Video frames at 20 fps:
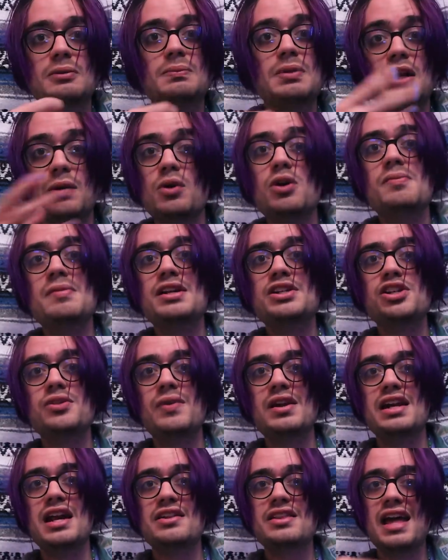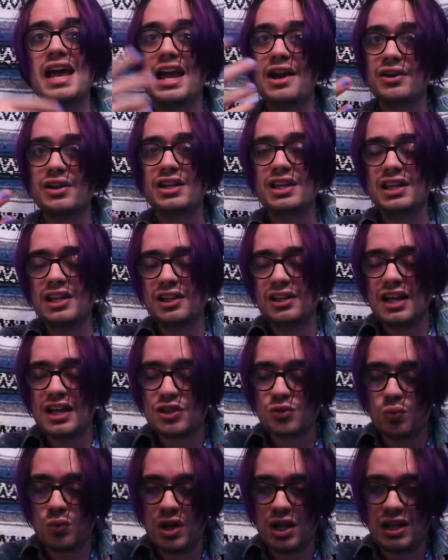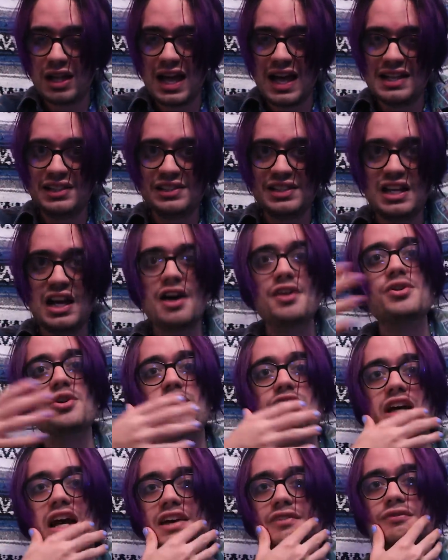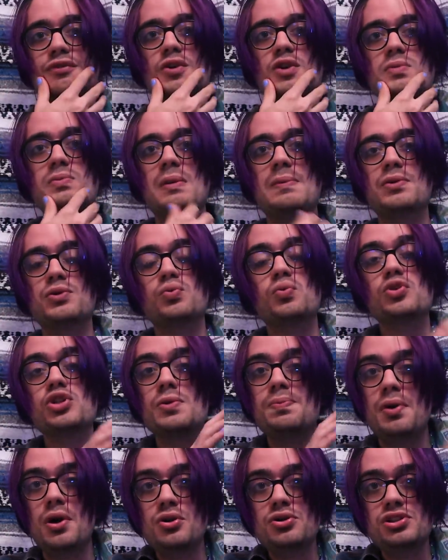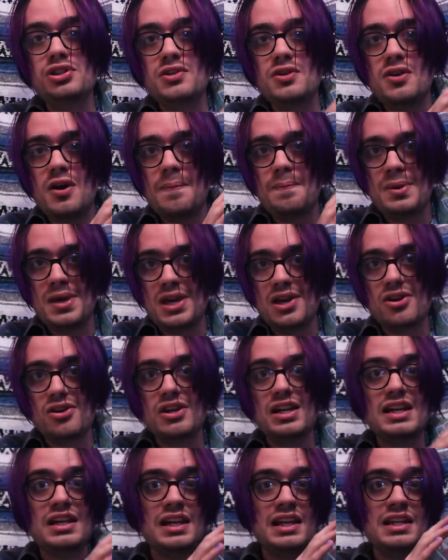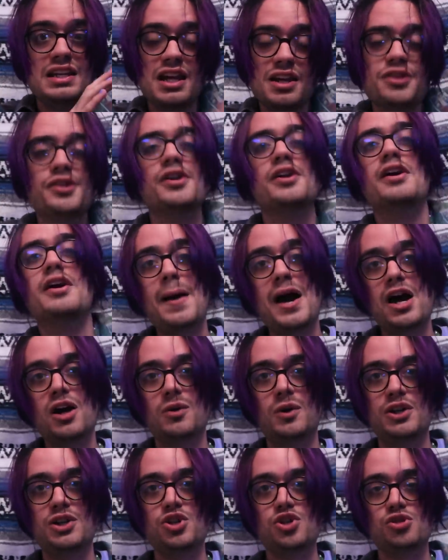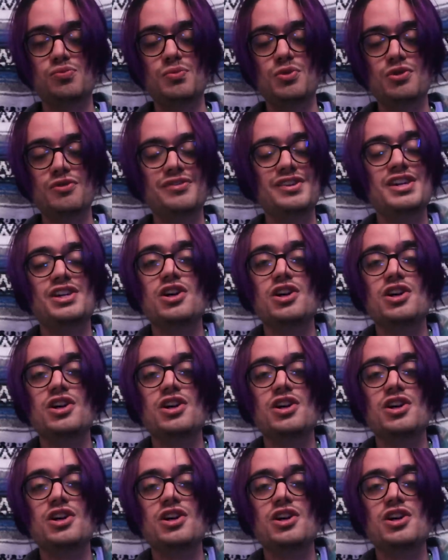But I will mention right now that Erin Cahill, as well as the other Time Force members, were supposed to appear in another Power Rangers movie